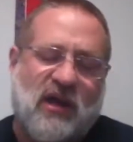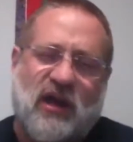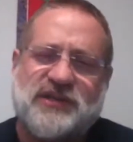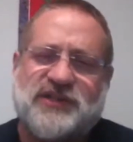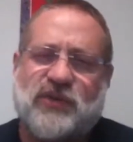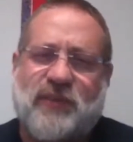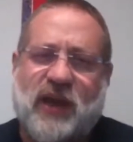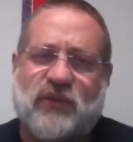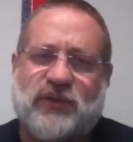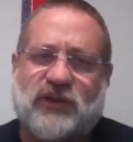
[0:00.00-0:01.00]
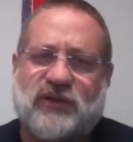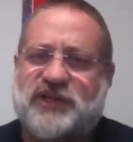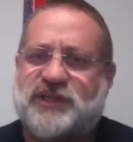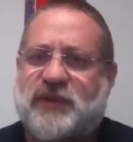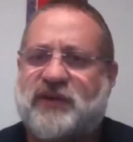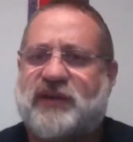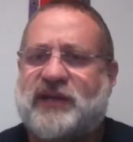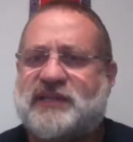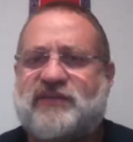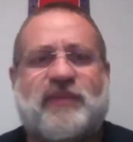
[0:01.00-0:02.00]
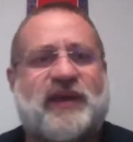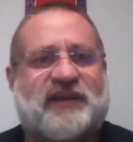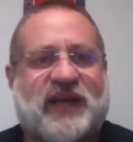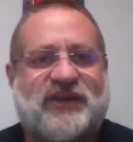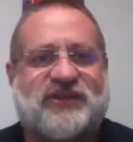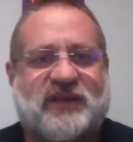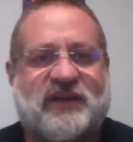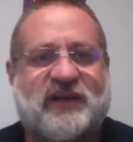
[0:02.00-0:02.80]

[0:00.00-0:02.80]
also about your experience of meditation.